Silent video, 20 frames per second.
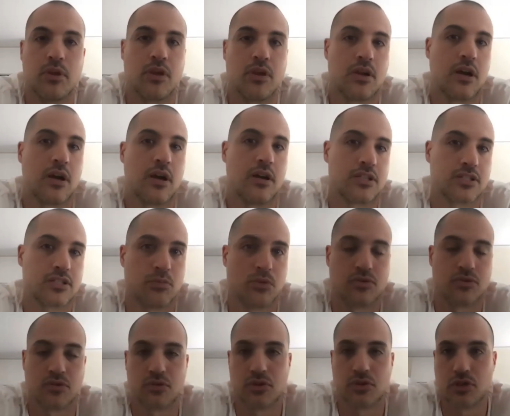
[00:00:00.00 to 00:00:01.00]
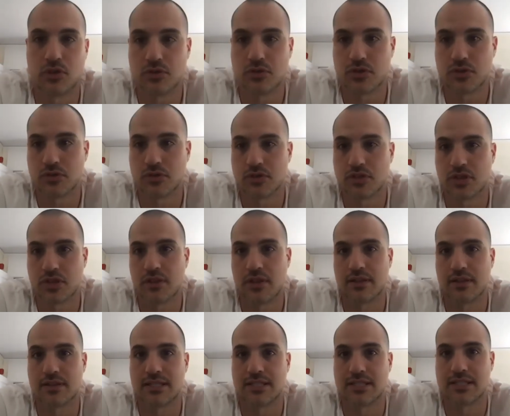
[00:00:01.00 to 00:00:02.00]
customers or users to
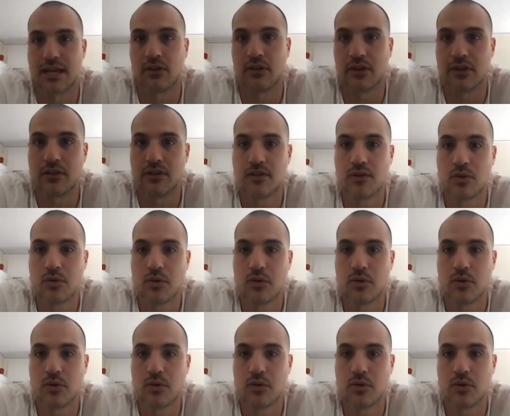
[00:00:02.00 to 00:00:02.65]
then sell into,